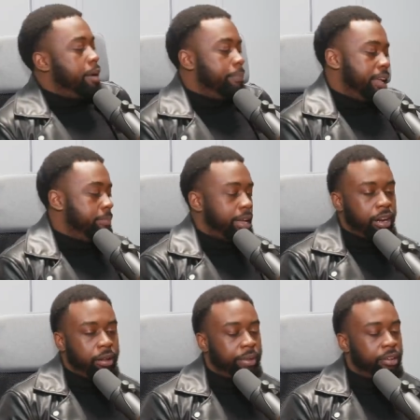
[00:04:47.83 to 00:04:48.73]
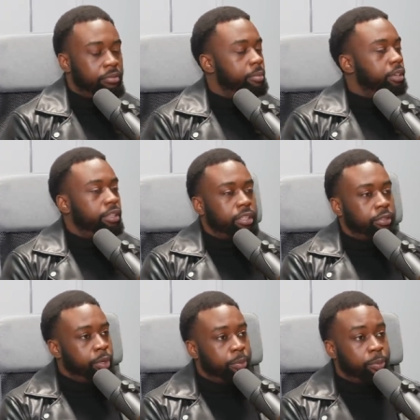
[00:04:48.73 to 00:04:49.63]
I don't blame men. I don't blame women.
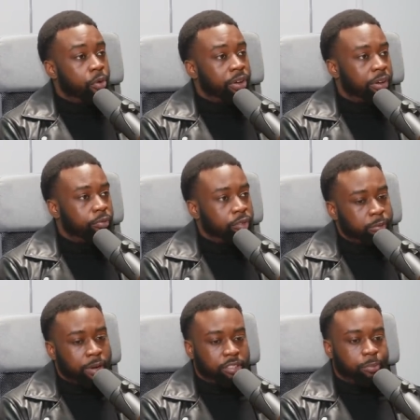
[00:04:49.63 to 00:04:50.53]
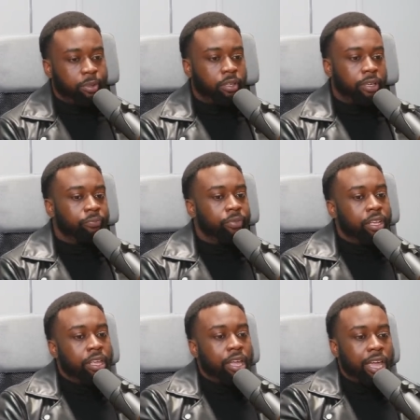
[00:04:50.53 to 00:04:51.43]
We both got responsibility. Yep.
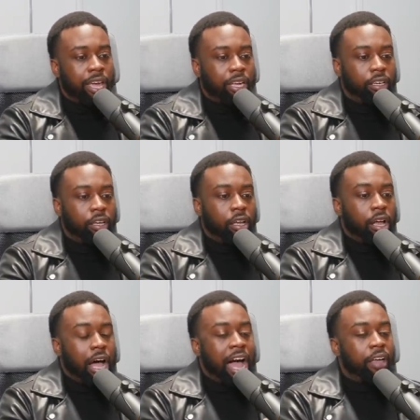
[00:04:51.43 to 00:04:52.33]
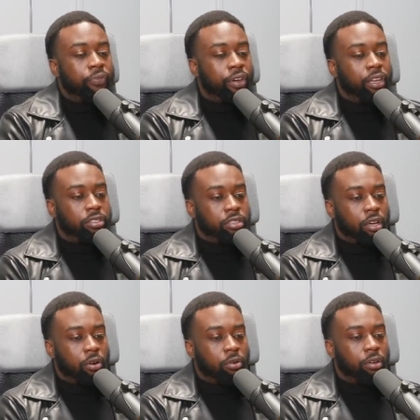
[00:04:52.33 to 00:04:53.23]
And I feel as
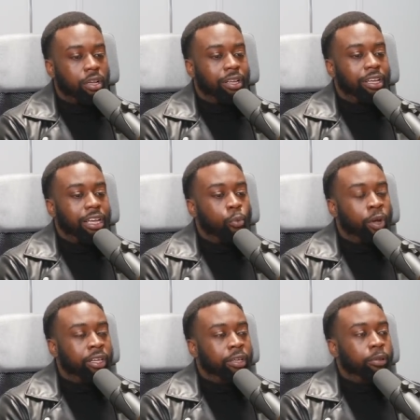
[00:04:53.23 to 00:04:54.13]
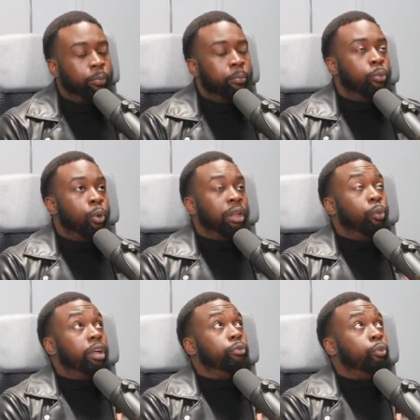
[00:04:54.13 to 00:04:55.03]
though when
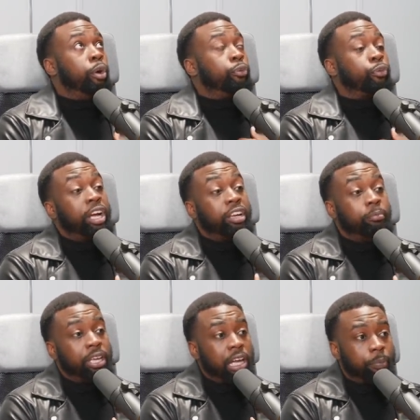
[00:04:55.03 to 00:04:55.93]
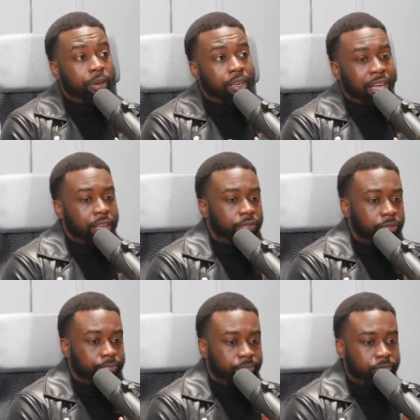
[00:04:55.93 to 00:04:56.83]
what freed me up in life